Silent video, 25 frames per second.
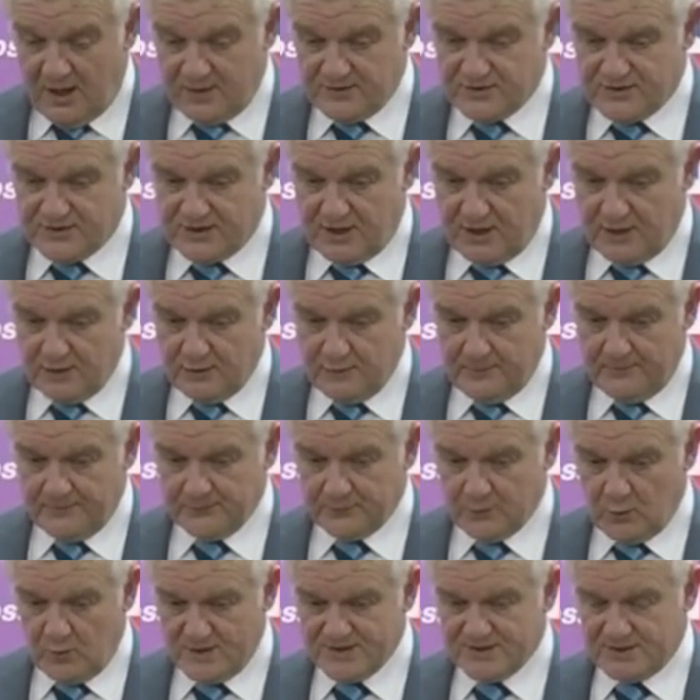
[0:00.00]
And so
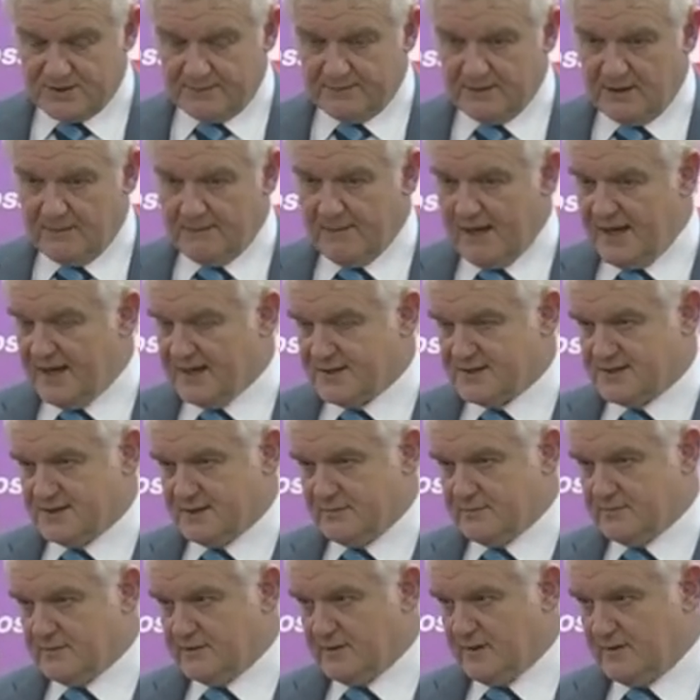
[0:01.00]
when somebody makes
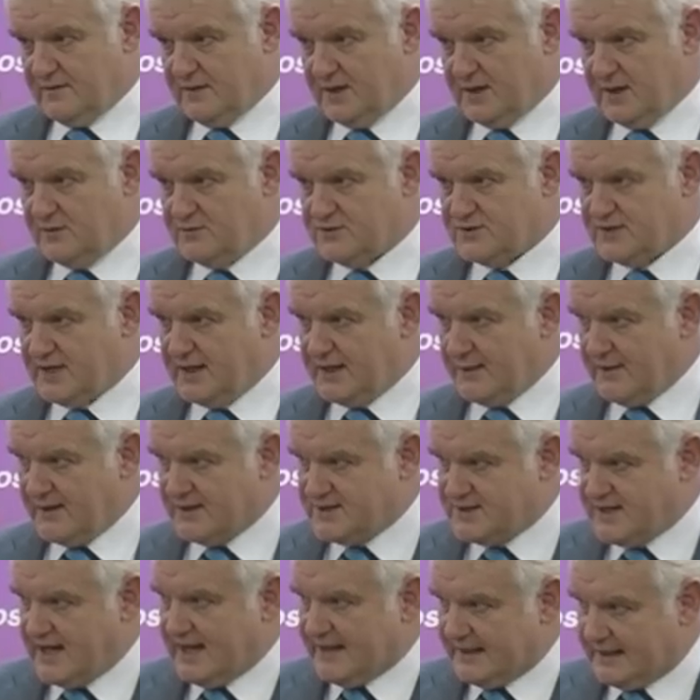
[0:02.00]
something, they don't tell you
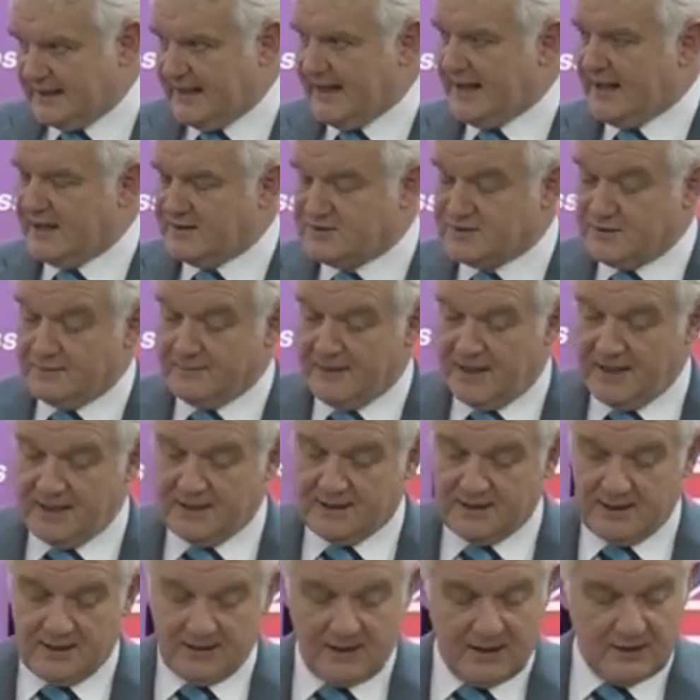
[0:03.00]
exactly how to
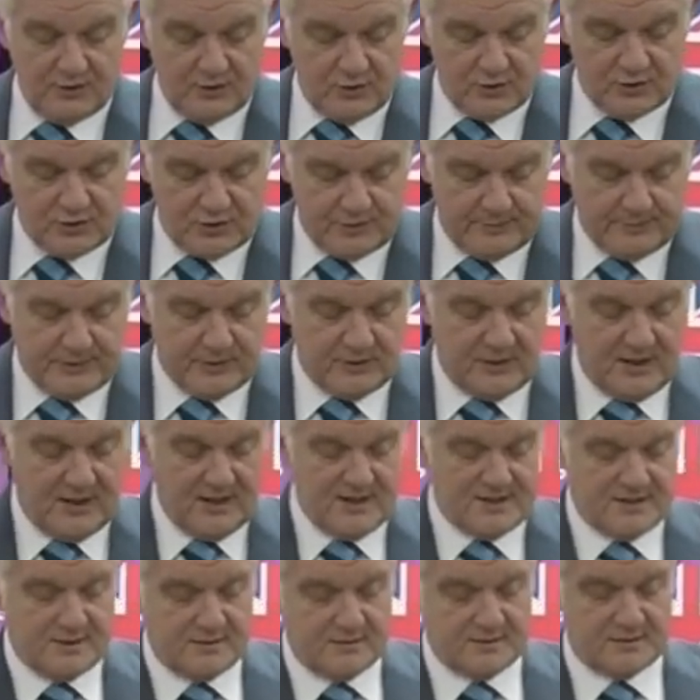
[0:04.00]
make it. A Yorkshire
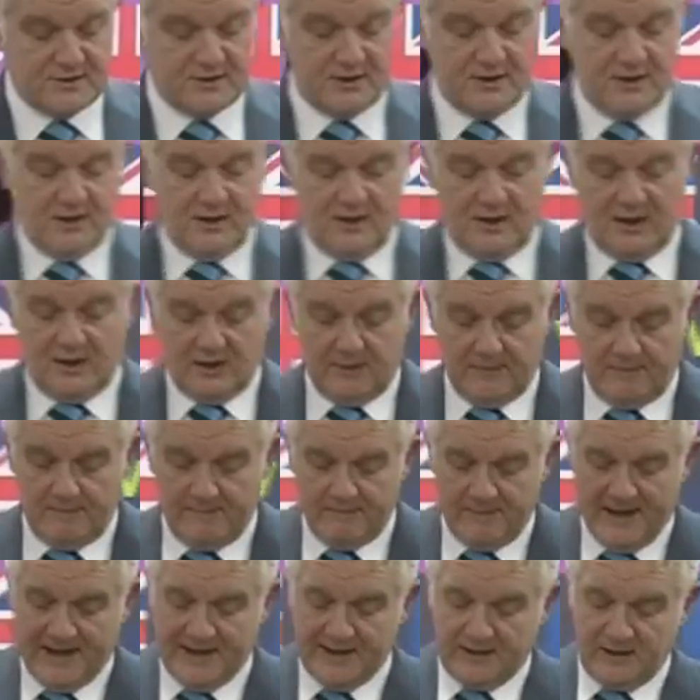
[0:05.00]
pudding isn't
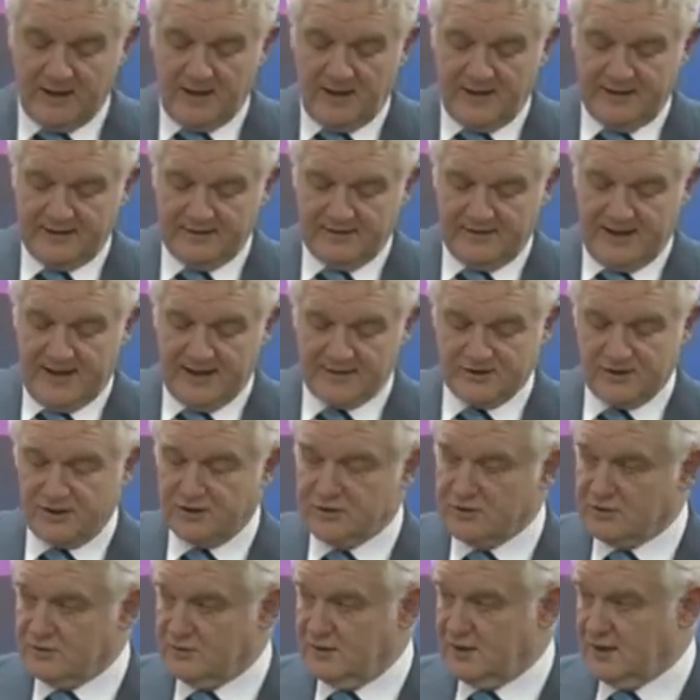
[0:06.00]
made like that
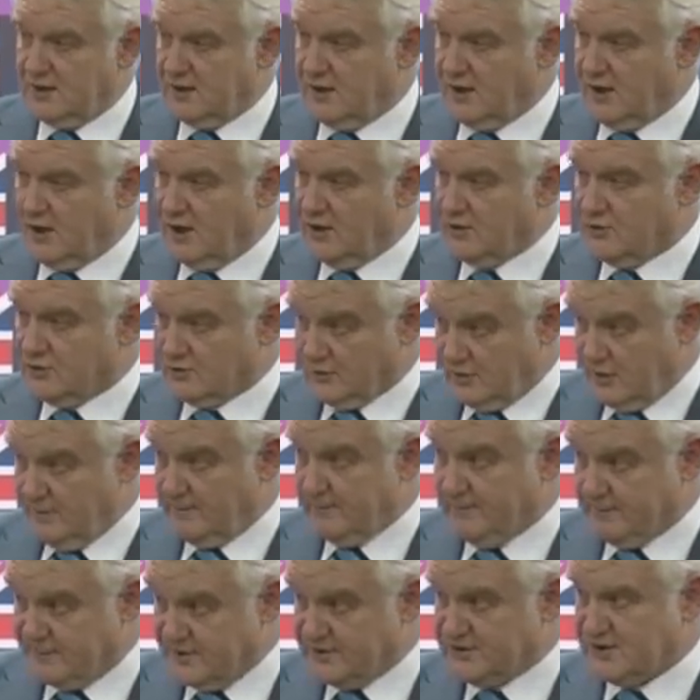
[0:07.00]
under
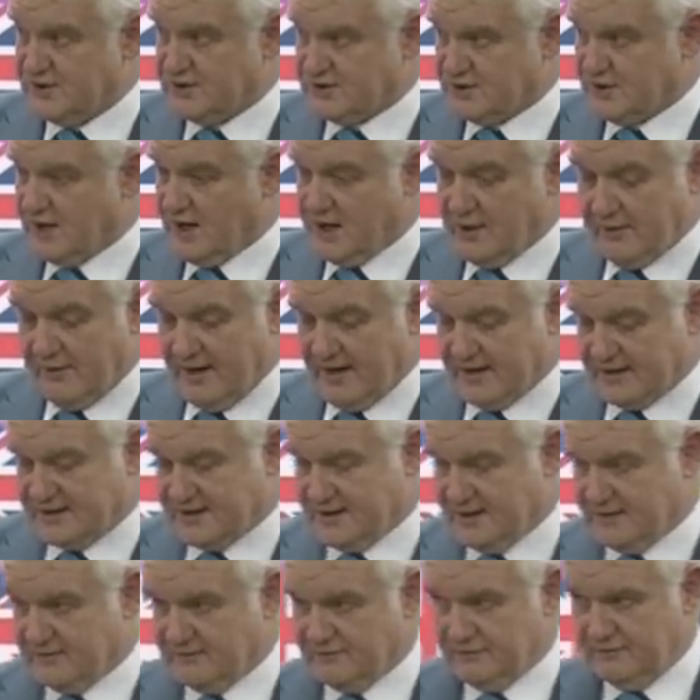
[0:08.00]
a British
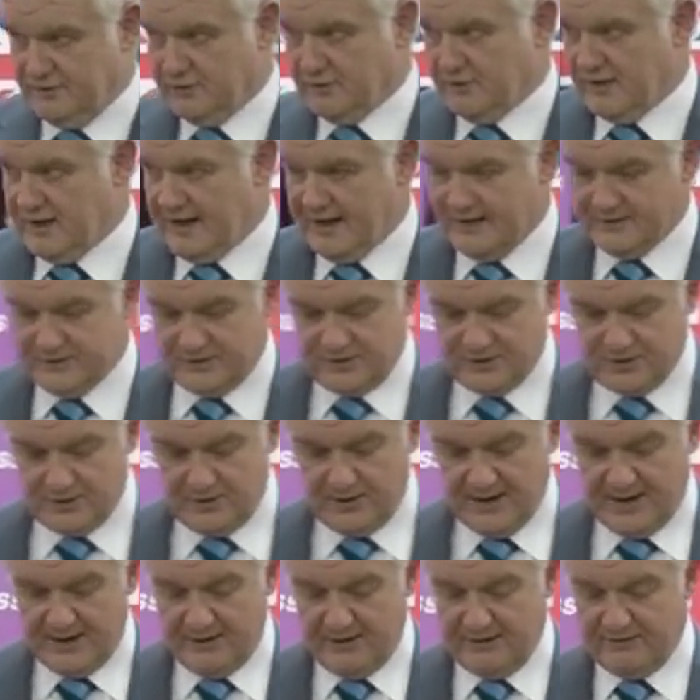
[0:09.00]
directive. You're allowed to
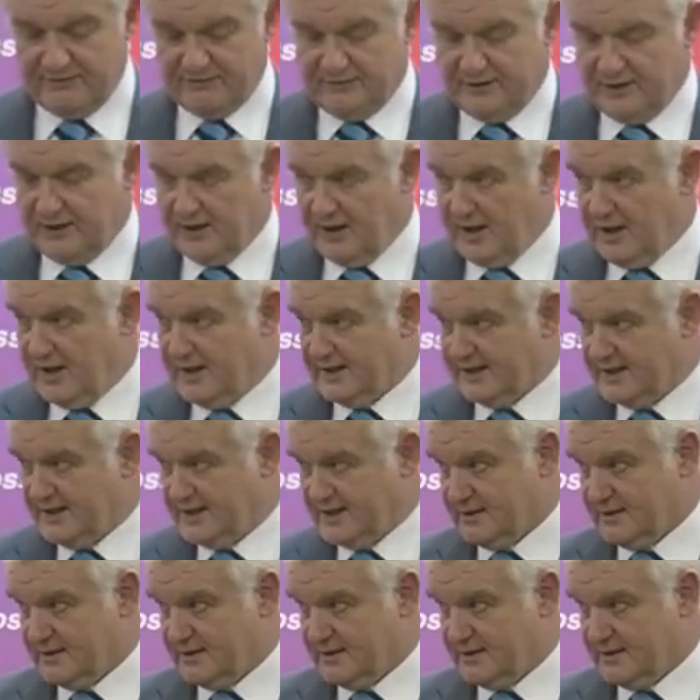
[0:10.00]
do it however you like.